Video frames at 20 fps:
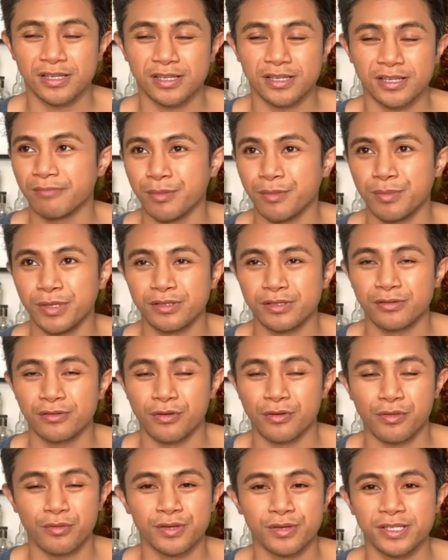maybe 2 or
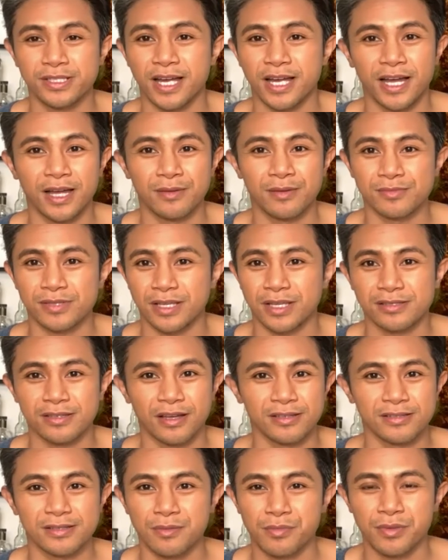3 times, I saw
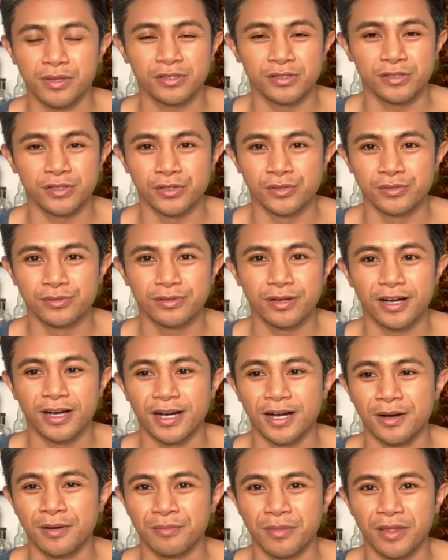something new,
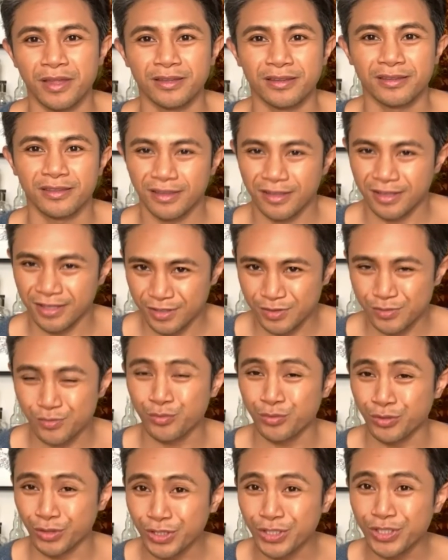and he's
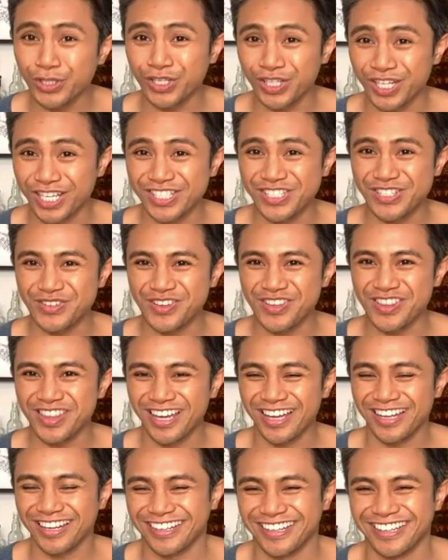really good at doing
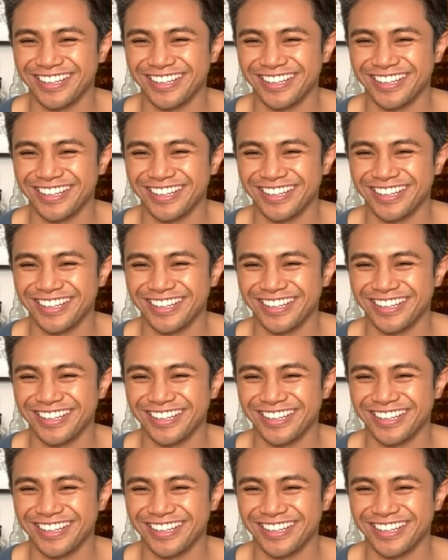that,